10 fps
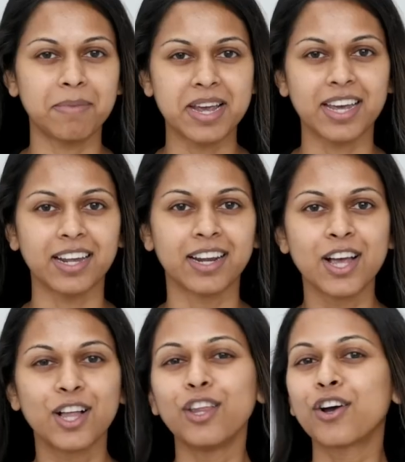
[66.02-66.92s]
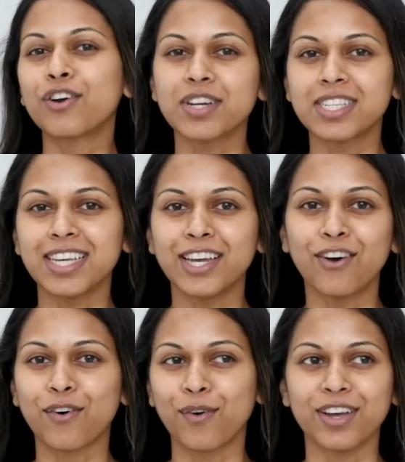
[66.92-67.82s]
make it look greasy
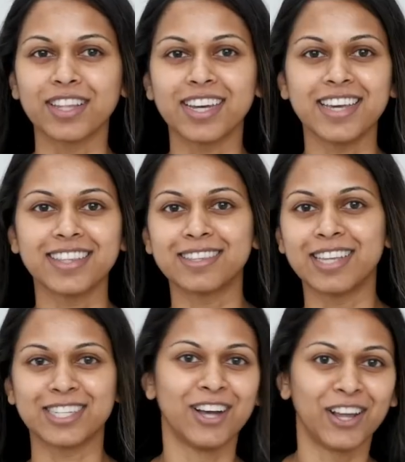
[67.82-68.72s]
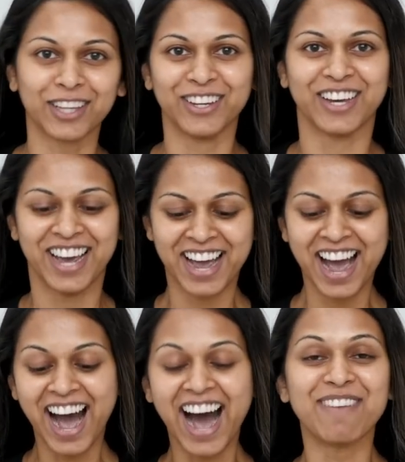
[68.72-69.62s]
or oily. That's not the look
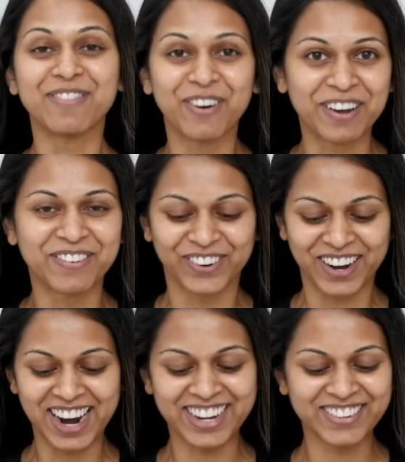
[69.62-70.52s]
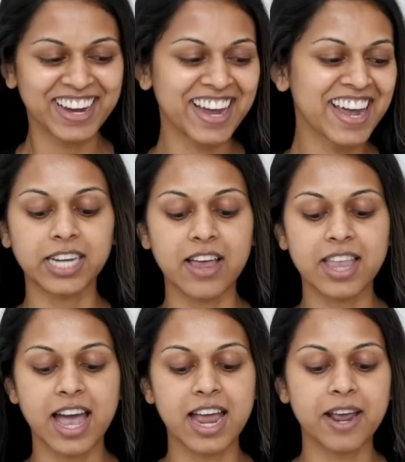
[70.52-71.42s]
I'm going for anyway. And
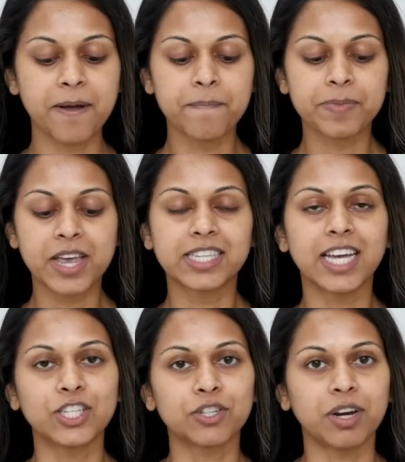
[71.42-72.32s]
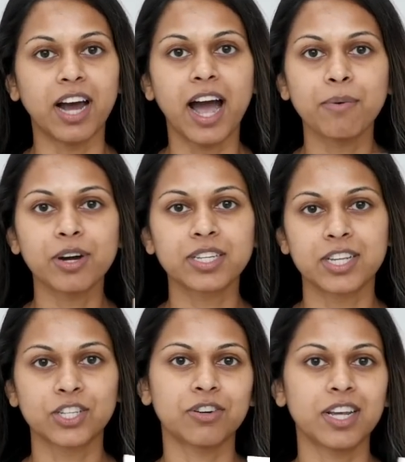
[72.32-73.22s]
then sunscreen. I wear
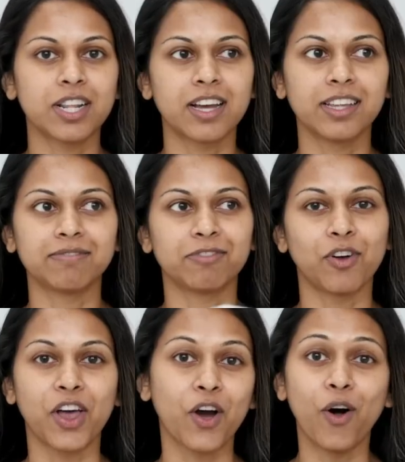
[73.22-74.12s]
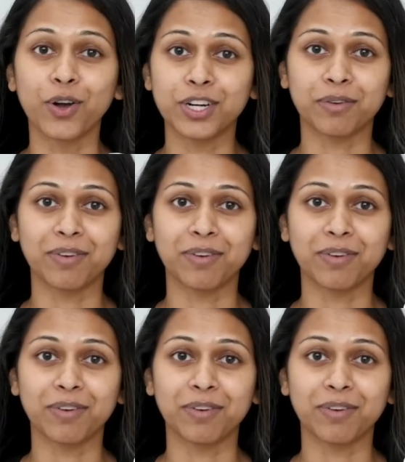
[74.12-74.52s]
sunscreen like all year